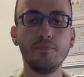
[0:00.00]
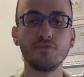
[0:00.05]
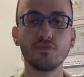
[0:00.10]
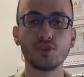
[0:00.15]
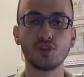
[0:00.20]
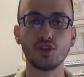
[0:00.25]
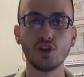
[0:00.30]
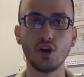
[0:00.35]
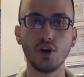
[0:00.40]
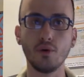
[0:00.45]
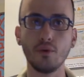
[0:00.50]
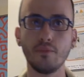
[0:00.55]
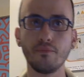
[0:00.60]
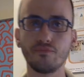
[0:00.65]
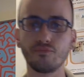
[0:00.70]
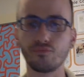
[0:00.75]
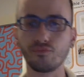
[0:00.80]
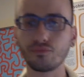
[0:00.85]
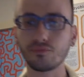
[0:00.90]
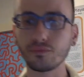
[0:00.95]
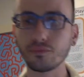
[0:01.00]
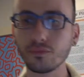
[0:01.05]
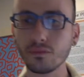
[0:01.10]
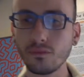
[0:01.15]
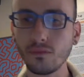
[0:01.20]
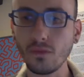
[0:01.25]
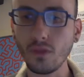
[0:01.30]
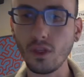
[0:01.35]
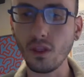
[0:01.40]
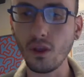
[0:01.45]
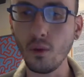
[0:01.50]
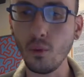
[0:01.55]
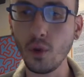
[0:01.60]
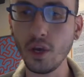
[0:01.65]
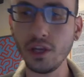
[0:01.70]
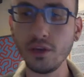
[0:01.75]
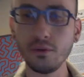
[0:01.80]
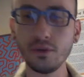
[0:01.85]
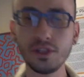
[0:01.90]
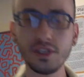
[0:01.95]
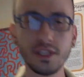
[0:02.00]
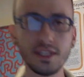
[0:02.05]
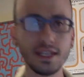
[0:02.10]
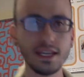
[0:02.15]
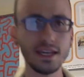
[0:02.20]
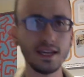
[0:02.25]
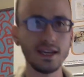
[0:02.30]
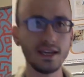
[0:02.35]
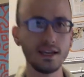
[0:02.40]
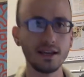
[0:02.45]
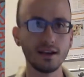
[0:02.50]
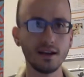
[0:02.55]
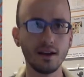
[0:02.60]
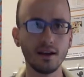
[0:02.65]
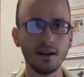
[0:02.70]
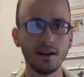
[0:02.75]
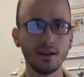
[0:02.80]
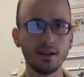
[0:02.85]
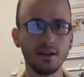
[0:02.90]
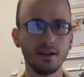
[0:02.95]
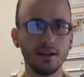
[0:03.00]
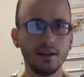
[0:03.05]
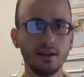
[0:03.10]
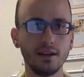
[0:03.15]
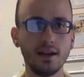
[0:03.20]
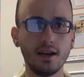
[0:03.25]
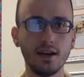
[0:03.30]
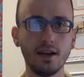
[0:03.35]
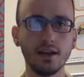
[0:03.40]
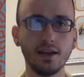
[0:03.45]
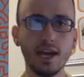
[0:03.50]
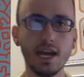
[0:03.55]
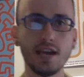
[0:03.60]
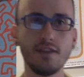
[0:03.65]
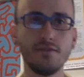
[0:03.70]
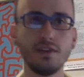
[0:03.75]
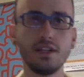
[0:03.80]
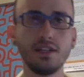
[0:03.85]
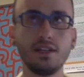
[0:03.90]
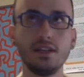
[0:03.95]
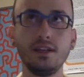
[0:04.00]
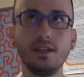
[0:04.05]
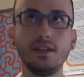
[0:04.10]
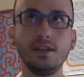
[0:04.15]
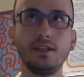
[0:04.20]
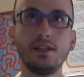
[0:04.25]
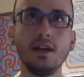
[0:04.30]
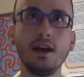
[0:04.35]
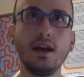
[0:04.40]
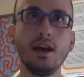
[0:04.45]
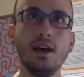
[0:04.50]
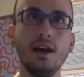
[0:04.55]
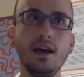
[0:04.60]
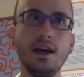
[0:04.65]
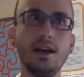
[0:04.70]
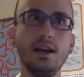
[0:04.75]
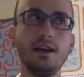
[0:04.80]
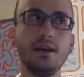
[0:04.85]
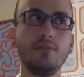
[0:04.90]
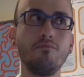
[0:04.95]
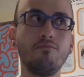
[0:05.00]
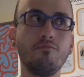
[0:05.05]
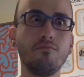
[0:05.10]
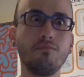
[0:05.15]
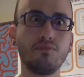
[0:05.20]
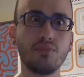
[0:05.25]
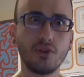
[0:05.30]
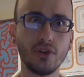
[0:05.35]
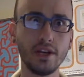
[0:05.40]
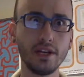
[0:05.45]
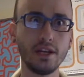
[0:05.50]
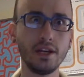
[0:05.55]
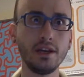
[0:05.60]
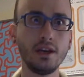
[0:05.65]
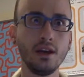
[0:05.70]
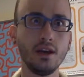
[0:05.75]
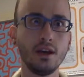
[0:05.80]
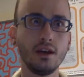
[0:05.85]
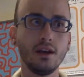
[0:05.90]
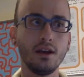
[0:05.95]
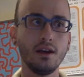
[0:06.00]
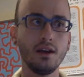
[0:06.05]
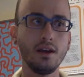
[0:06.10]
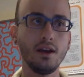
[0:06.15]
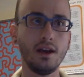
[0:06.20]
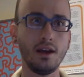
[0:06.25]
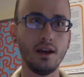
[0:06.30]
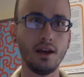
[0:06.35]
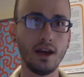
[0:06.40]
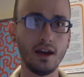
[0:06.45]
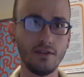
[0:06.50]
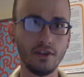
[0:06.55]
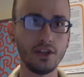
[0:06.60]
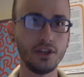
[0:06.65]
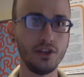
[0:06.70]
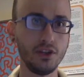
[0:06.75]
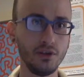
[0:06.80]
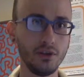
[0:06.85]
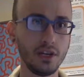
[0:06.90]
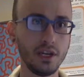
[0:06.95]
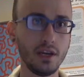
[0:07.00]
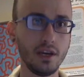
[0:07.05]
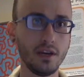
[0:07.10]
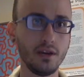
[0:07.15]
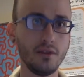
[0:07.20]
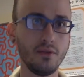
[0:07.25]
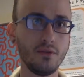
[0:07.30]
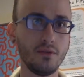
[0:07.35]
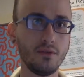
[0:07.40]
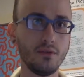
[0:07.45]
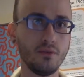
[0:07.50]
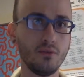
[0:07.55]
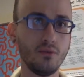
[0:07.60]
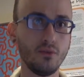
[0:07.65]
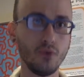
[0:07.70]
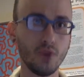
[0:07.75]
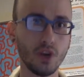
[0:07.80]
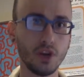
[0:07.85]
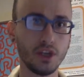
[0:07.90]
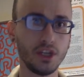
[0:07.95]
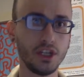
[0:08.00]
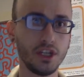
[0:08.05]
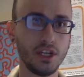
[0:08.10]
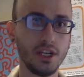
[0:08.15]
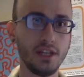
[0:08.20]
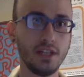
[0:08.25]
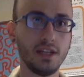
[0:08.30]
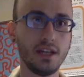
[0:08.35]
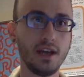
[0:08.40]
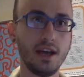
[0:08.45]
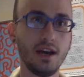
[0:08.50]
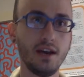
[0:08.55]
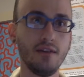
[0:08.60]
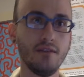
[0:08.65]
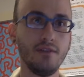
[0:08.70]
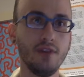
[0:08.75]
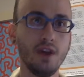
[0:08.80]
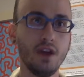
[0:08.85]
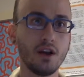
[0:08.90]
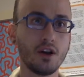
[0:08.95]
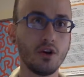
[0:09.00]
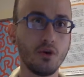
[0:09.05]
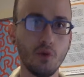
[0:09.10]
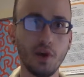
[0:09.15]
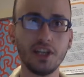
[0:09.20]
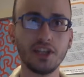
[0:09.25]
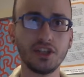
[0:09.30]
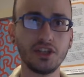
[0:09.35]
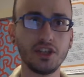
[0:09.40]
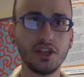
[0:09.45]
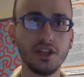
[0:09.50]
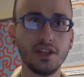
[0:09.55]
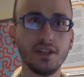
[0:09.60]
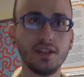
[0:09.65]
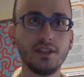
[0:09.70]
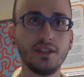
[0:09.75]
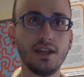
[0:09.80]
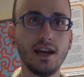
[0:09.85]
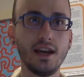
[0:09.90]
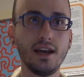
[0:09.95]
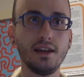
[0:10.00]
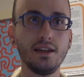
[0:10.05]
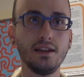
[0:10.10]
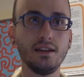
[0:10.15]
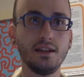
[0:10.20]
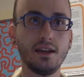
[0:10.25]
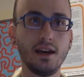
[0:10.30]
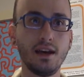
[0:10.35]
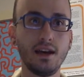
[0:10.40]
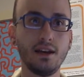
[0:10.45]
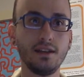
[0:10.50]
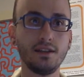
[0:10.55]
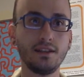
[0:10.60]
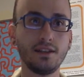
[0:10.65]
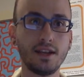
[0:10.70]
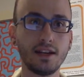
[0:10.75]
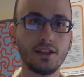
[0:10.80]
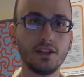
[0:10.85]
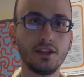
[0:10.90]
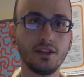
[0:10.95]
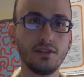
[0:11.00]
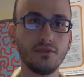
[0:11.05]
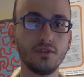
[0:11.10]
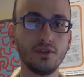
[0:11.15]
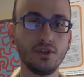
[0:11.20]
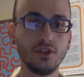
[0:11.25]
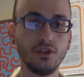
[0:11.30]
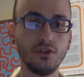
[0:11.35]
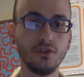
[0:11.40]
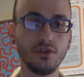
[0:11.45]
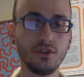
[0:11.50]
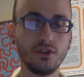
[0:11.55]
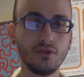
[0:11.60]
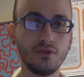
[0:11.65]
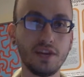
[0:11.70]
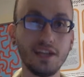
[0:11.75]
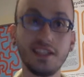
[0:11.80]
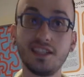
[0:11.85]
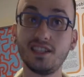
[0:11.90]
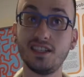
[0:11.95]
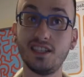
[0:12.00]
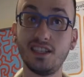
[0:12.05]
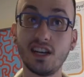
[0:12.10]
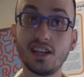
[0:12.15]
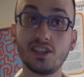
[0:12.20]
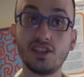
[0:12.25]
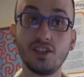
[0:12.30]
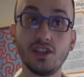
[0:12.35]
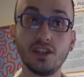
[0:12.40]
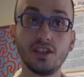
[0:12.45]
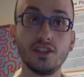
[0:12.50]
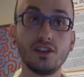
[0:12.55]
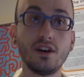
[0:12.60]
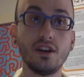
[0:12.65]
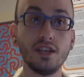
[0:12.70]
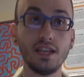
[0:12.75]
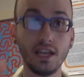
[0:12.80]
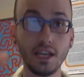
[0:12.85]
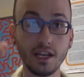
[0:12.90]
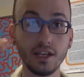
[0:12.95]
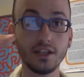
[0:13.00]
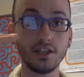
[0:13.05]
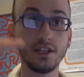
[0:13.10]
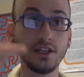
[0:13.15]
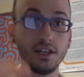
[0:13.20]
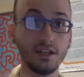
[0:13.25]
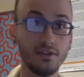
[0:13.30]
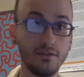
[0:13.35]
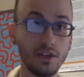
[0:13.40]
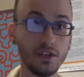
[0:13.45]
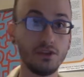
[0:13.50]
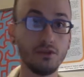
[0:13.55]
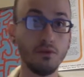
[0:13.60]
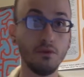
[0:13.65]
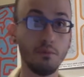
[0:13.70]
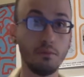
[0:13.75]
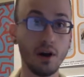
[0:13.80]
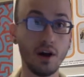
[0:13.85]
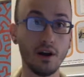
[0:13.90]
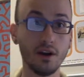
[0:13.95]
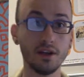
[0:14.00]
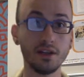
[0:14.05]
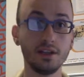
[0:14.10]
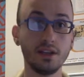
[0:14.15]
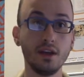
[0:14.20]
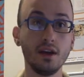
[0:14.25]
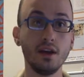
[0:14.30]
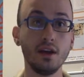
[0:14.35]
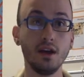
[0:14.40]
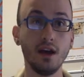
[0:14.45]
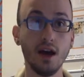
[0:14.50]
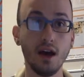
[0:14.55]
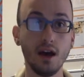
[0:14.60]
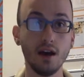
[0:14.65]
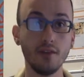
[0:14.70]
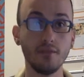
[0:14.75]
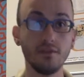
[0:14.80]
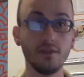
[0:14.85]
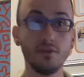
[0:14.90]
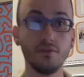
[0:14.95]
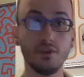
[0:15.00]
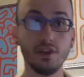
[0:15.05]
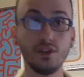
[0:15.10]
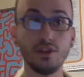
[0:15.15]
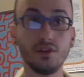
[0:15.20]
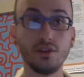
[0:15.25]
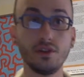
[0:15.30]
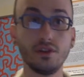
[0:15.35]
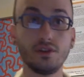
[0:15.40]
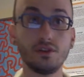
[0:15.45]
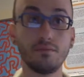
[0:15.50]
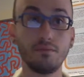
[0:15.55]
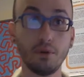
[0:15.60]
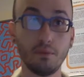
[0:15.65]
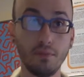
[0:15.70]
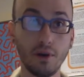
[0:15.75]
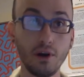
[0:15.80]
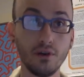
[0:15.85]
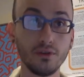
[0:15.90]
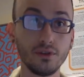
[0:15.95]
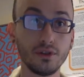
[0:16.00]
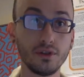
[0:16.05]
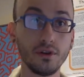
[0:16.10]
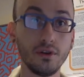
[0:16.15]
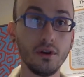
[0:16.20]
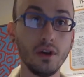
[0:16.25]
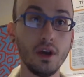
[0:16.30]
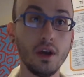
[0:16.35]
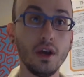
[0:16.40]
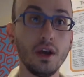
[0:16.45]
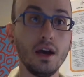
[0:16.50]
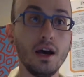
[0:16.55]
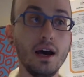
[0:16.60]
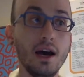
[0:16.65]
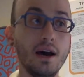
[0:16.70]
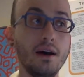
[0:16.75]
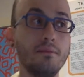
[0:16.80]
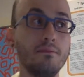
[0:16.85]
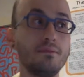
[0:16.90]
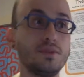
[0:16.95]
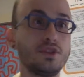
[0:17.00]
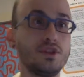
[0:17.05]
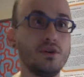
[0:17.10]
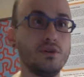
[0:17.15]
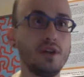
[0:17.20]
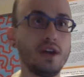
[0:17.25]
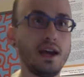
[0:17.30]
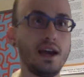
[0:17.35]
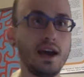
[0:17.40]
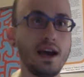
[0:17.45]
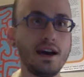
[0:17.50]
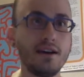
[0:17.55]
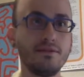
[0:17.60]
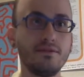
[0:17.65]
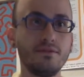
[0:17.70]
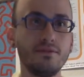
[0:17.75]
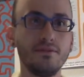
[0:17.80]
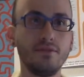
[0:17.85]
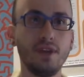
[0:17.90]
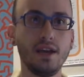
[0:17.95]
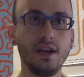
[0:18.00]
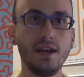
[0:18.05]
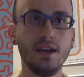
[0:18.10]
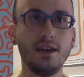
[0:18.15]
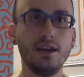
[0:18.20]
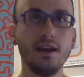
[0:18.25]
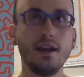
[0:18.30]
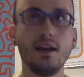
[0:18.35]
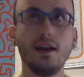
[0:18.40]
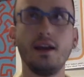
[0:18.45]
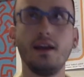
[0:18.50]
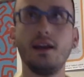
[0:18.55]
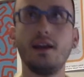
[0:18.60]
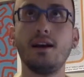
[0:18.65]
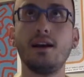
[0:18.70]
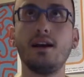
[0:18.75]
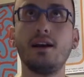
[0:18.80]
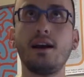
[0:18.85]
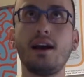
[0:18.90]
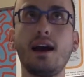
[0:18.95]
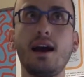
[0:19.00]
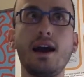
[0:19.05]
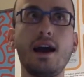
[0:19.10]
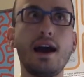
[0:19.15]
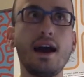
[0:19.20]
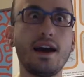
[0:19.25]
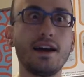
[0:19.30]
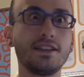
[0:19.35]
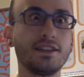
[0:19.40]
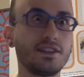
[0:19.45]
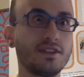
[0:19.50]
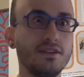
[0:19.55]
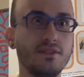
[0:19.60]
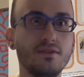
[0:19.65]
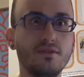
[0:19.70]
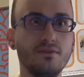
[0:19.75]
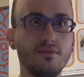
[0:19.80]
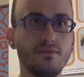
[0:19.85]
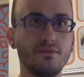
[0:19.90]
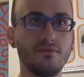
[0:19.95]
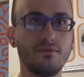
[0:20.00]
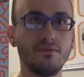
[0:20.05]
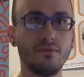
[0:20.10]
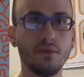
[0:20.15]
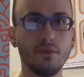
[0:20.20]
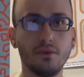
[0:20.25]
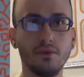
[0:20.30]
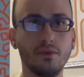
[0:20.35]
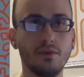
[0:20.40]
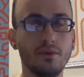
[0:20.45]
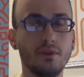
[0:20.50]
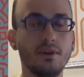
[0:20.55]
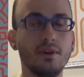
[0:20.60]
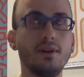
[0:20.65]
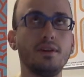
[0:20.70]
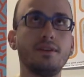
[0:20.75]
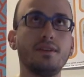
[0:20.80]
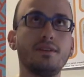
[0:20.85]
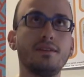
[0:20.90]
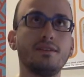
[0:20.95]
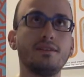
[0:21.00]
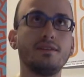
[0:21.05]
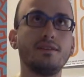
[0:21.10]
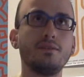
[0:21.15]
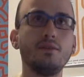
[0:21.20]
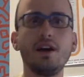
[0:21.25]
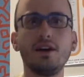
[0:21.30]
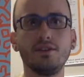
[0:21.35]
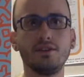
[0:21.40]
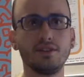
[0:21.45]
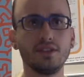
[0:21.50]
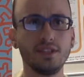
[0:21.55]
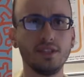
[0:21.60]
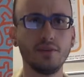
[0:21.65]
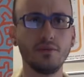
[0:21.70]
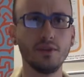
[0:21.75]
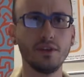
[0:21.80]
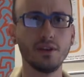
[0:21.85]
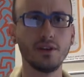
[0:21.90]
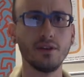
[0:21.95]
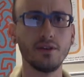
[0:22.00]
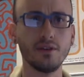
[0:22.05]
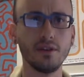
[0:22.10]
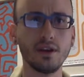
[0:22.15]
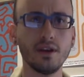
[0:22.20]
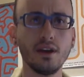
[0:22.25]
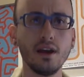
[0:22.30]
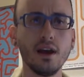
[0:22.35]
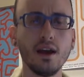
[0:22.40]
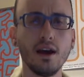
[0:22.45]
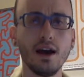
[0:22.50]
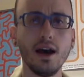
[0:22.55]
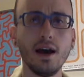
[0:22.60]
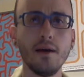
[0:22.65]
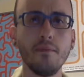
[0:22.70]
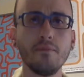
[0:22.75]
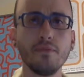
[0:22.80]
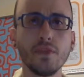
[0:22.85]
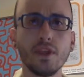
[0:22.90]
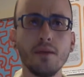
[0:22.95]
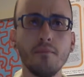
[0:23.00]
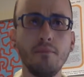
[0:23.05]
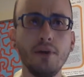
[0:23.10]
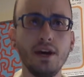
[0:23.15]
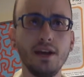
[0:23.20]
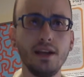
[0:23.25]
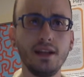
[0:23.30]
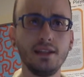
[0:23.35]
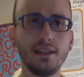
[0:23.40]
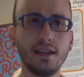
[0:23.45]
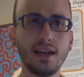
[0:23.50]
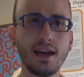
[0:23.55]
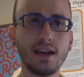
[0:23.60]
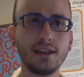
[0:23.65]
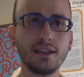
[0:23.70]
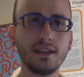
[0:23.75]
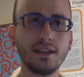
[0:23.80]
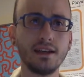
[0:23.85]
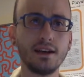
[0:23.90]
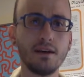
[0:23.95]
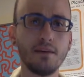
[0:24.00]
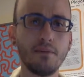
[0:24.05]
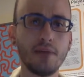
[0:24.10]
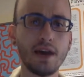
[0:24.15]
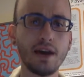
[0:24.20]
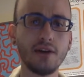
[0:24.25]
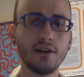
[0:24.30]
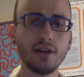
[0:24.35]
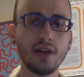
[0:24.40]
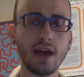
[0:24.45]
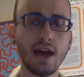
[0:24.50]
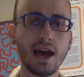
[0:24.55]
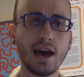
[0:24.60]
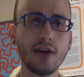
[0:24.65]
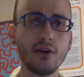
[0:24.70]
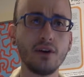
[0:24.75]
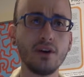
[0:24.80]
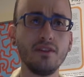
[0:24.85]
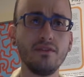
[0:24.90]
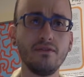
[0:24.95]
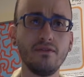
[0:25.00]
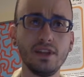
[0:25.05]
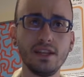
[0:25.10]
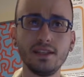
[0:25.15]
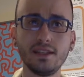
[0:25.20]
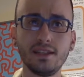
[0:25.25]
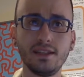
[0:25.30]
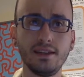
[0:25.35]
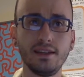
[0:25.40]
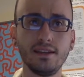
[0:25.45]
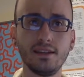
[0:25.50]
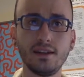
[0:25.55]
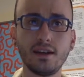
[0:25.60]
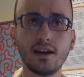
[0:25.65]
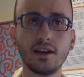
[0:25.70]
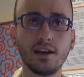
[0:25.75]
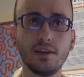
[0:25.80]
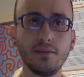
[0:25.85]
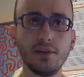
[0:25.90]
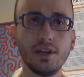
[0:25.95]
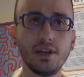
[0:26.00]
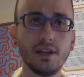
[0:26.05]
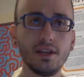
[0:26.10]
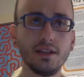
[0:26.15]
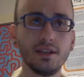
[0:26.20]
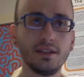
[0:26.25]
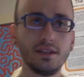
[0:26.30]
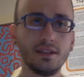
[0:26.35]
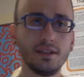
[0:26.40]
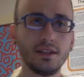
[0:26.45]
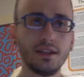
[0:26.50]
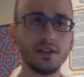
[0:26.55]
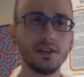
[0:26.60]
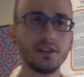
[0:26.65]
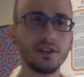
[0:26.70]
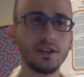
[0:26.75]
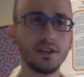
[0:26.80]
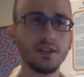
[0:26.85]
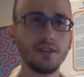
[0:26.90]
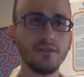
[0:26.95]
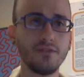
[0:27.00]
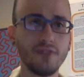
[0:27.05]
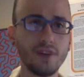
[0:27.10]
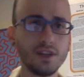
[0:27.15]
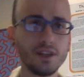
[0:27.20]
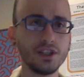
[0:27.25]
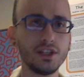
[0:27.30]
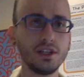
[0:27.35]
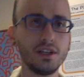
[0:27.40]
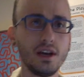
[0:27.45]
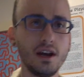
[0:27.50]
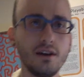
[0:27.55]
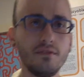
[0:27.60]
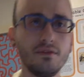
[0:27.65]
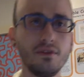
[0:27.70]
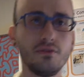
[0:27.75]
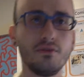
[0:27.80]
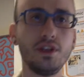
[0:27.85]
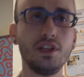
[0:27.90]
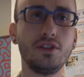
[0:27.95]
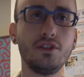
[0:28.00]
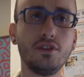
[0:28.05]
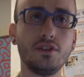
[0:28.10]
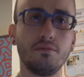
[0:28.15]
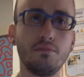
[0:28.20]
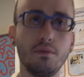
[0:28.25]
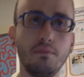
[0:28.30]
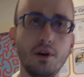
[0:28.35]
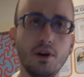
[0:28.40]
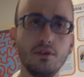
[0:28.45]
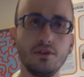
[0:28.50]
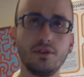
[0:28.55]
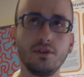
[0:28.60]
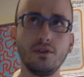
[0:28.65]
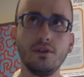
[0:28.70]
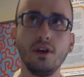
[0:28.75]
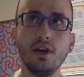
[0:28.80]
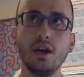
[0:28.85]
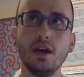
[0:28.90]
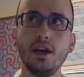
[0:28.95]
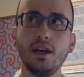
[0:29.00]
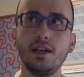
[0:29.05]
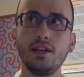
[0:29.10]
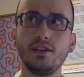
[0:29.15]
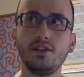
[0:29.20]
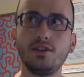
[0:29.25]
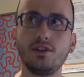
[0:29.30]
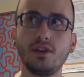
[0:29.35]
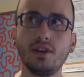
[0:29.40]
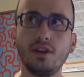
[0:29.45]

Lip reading: So what you will see on Canvas is a pretty heavy-duty worksheet of questions and sections for students to write suggestions on each individual part of the research proposal. So they ask for, well, you'll see it when you go there. But it's asking about how convincing the document is, essentially. The function of the research proposal is to